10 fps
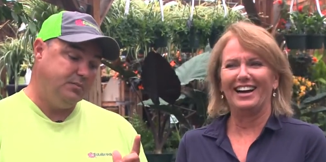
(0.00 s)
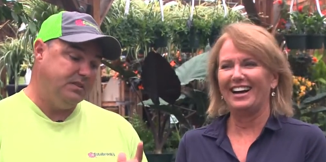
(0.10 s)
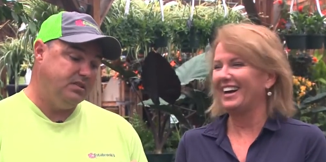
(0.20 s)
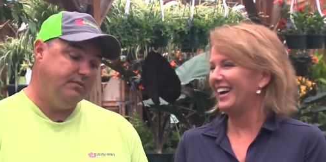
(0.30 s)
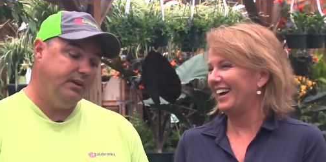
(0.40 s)

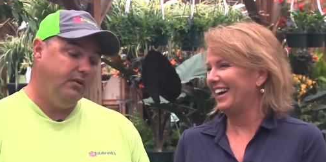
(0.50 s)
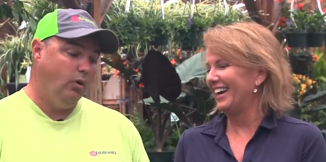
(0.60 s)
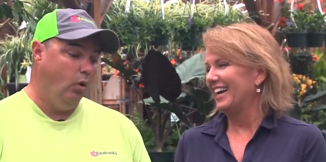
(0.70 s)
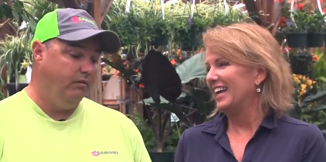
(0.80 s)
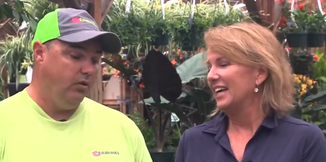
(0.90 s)
Speaker 1: Specifically
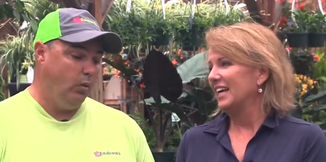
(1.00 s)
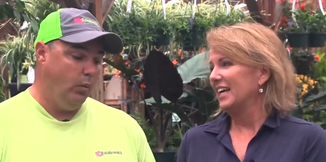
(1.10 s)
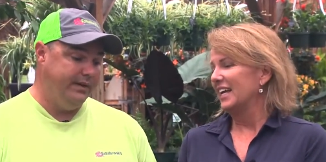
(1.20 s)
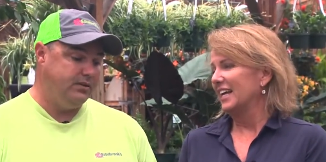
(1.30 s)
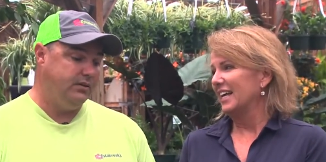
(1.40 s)
over the
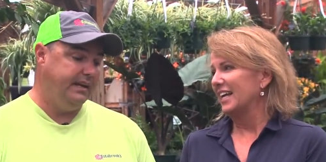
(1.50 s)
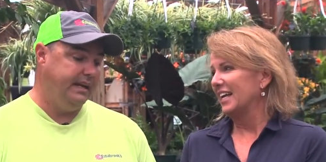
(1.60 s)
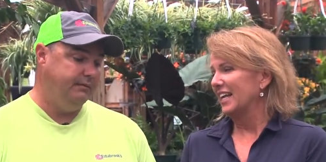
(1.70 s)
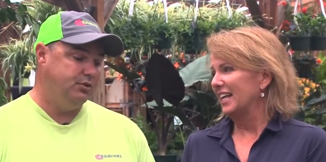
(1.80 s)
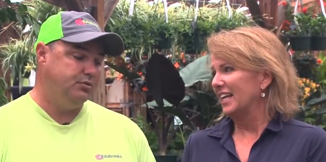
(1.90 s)
winter it
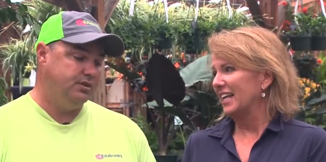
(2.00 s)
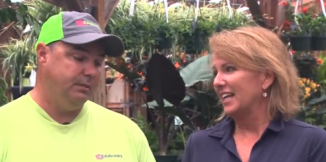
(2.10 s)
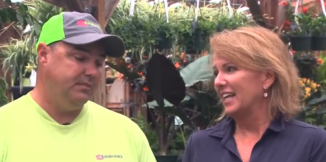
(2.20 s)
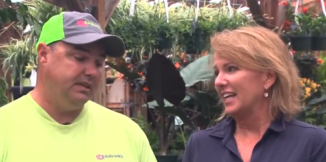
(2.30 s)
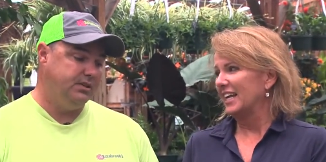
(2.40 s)
gives you
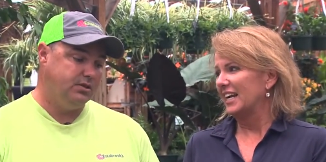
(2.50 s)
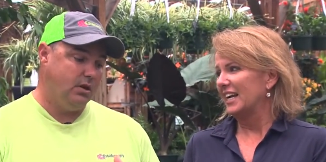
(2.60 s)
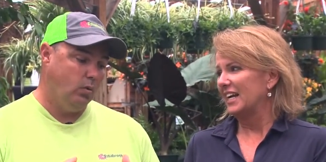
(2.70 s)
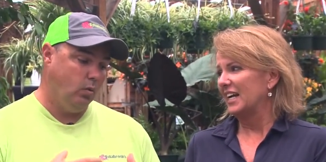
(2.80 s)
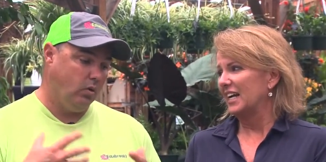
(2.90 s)
something to
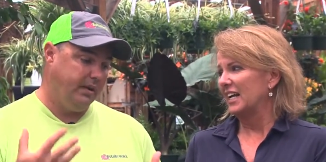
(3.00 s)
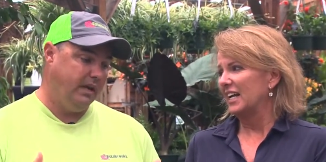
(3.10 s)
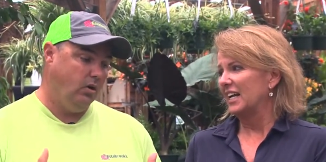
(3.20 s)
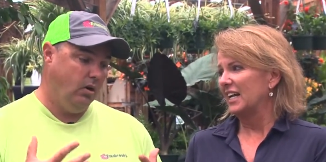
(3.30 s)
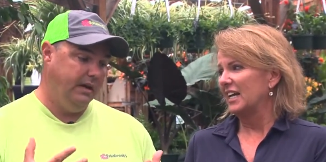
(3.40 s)
start
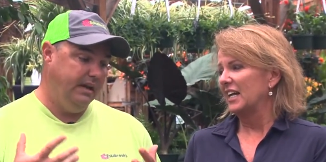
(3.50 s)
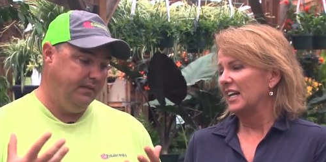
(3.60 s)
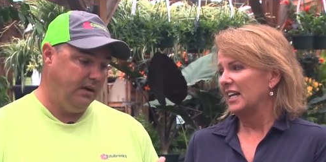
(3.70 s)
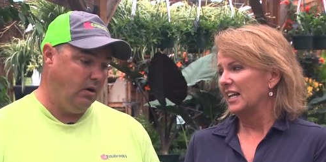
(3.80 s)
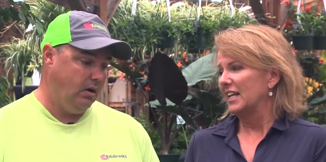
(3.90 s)
working on
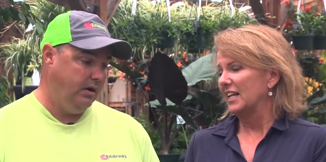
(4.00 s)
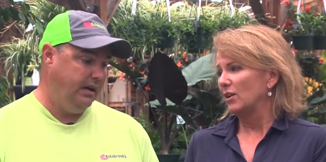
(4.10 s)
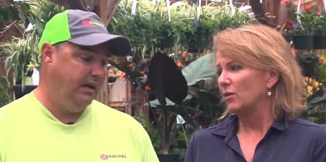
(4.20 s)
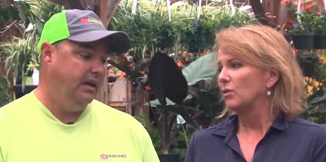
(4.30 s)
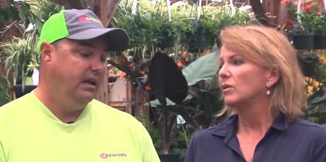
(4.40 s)
in the
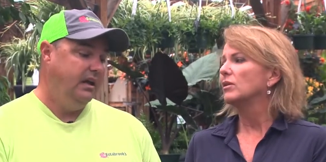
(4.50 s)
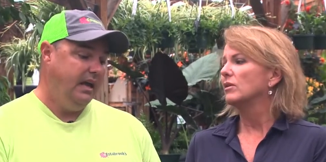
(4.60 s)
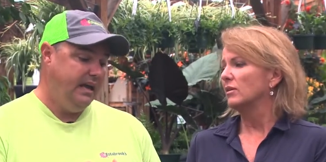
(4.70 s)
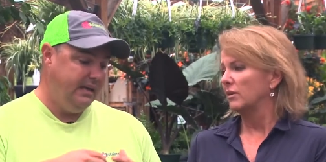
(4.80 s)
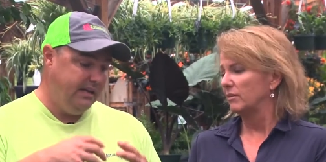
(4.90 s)
garden
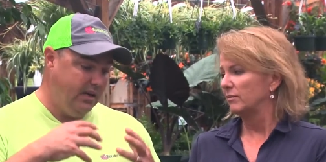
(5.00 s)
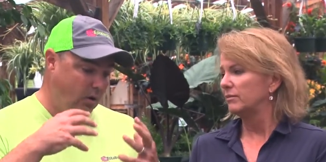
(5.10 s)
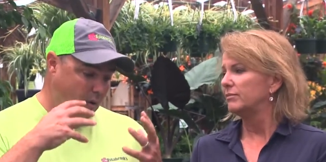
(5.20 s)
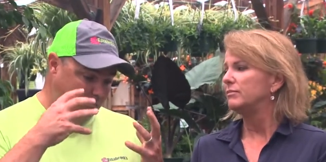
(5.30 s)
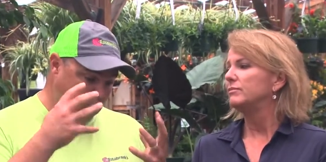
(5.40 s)
and you
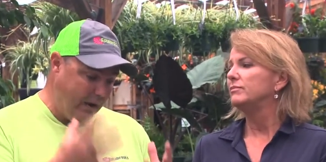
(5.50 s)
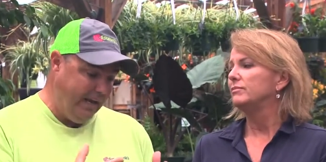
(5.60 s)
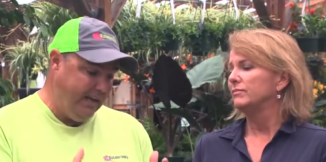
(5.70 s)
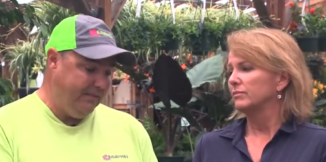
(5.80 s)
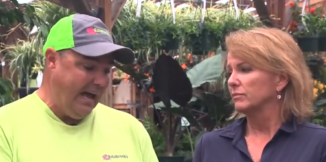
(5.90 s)
know,
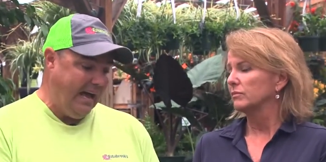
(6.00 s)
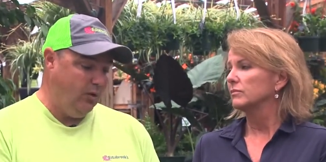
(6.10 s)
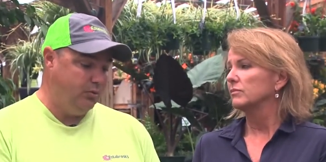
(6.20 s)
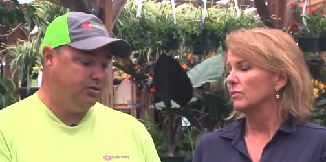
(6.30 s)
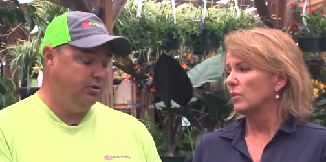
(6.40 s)
right in the
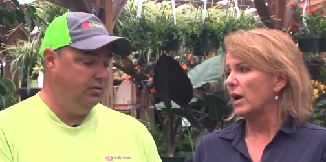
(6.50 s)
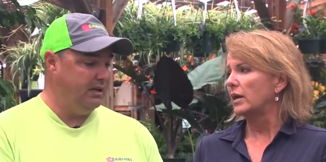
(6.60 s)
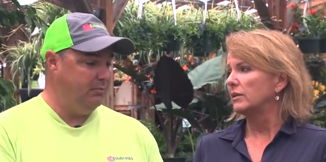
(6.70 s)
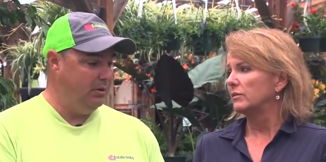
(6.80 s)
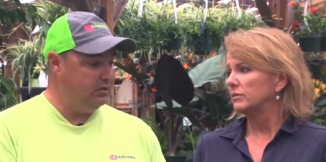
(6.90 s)
house so right. you
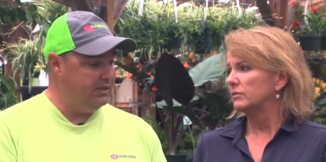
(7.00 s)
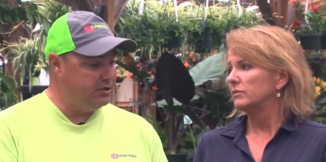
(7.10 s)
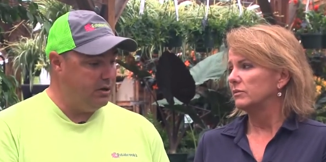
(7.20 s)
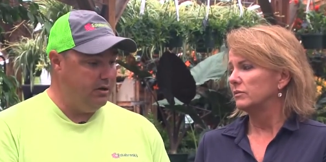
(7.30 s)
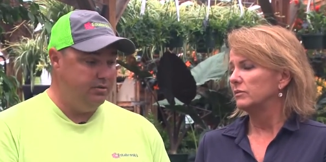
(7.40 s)
can build
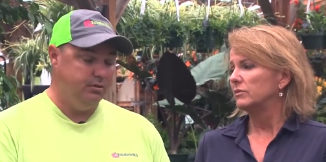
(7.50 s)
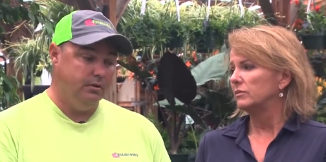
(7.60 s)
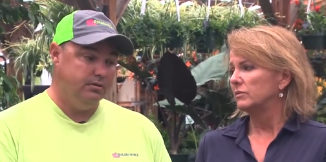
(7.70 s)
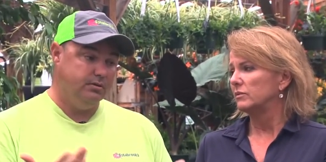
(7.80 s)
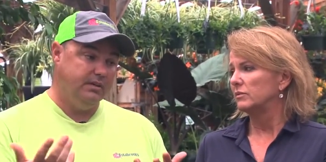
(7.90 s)
dish gardens. You
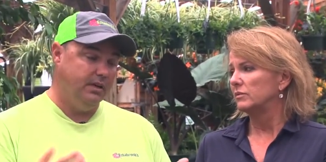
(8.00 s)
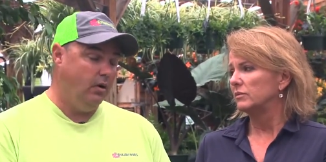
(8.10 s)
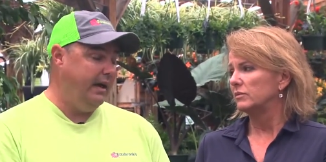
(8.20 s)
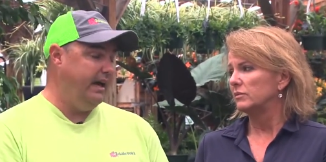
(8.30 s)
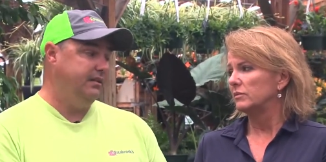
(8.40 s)
also can
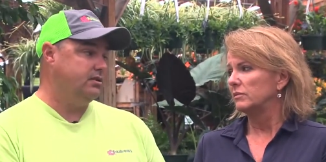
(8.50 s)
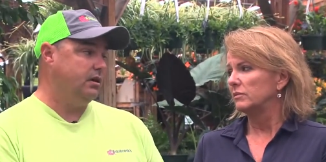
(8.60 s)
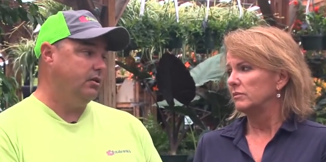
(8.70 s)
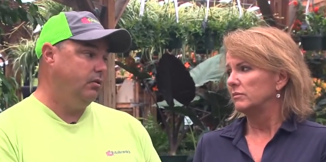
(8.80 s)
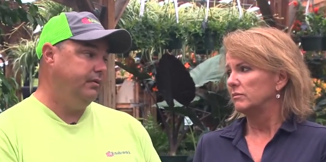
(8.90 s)
go ahead and
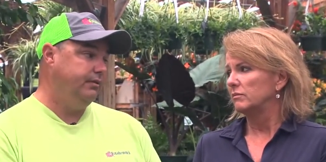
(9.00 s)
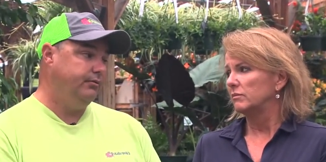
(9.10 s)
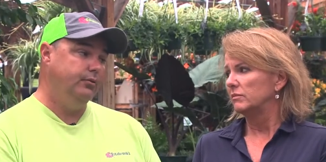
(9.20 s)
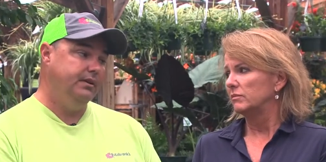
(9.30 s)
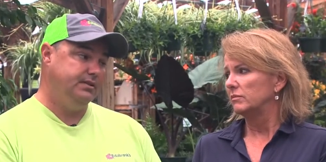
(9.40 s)
start growing your
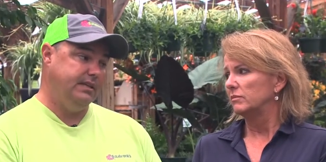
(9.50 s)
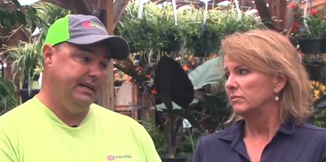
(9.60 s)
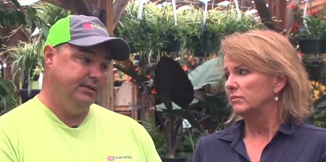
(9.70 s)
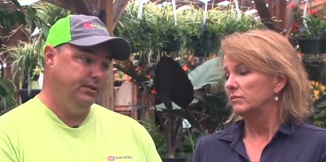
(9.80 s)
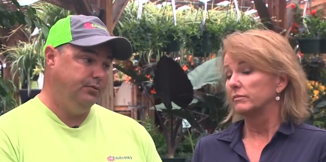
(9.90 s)
food
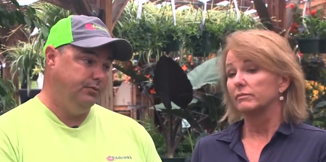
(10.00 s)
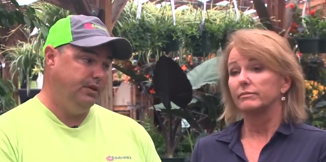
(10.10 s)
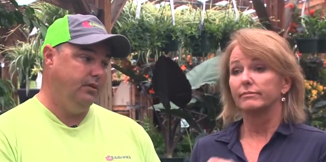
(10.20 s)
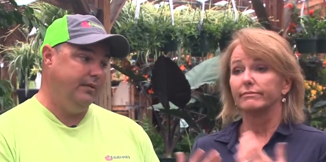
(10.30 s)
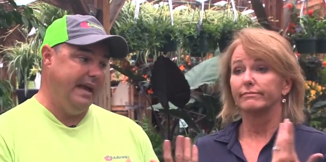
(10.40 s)
inside too,
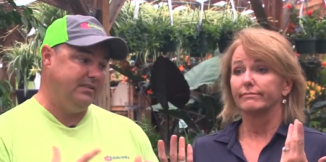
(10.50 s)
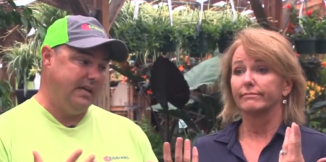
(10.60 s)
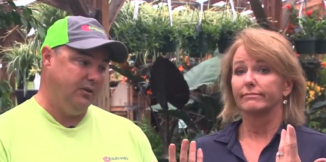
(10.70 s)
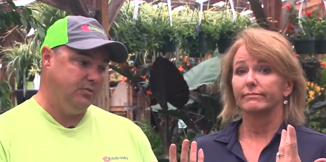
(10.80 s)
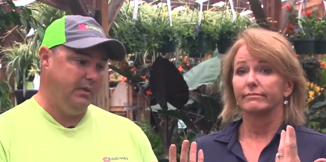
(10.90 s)
you know, as a
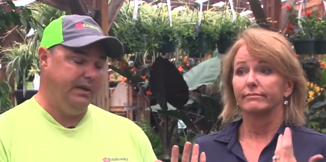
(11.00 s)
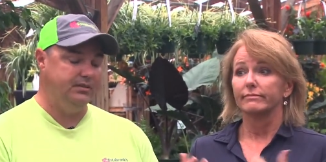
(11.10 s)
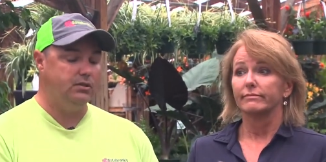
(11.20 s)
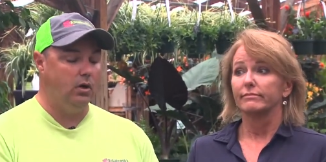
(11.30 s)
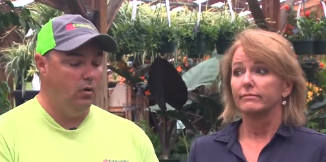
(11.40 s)
house
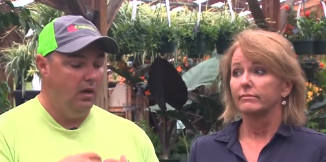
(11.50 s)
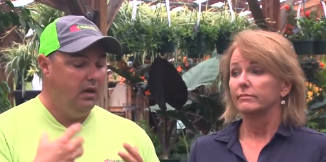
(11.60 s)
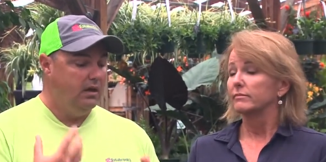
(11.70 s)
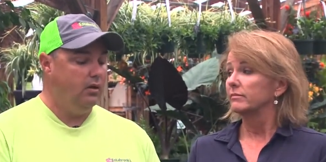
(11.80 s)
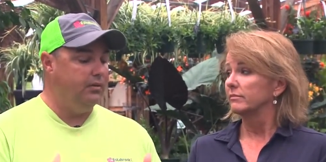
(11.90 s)
plant. So,
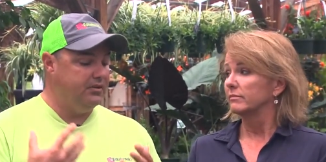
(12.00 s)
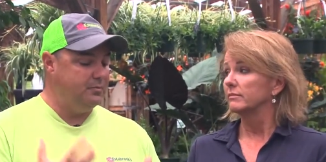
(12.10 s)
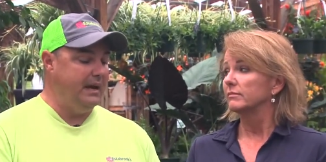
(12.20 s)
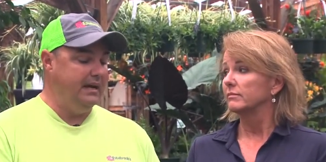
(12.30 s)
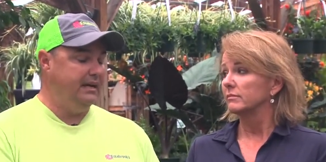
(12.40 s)
you know, there's
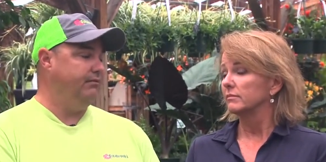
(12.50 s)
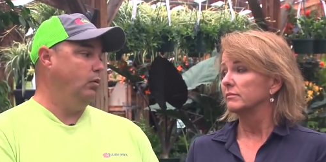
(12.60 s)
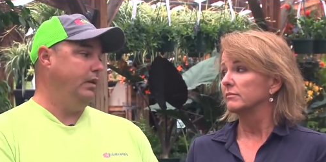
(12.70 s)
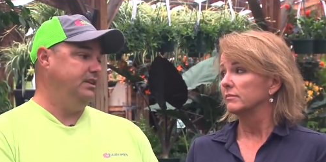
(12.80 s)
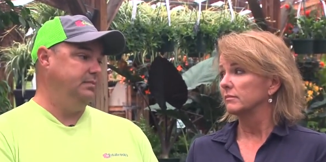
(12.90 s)
many
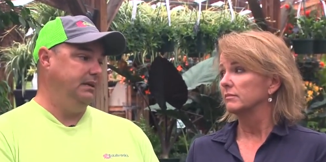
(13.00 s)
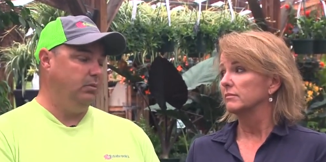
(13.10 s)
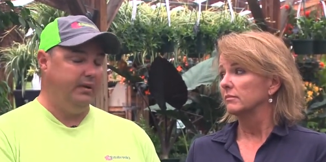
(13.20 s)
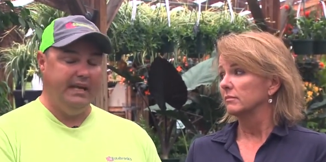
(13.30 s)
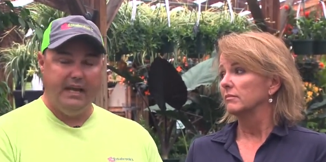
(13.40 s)
different ways
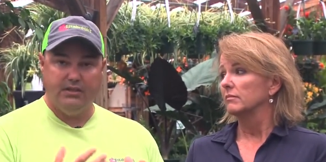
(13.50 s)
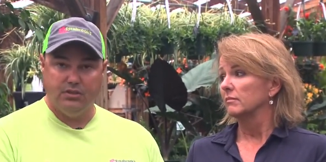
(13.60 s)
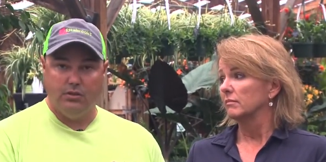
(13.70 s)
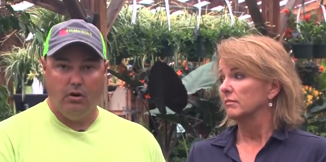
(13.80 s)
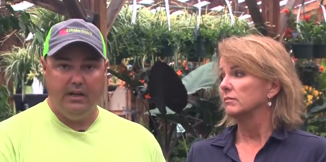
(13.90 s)
people can get
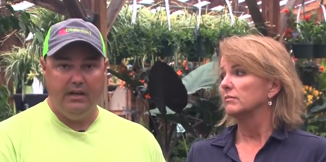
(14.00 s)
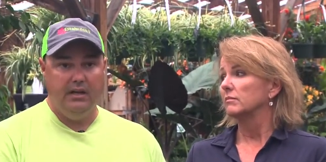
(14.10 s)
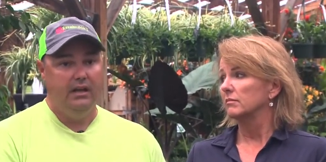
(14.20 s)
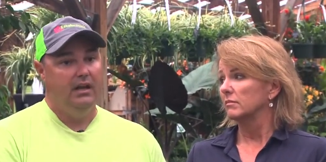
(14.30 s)
started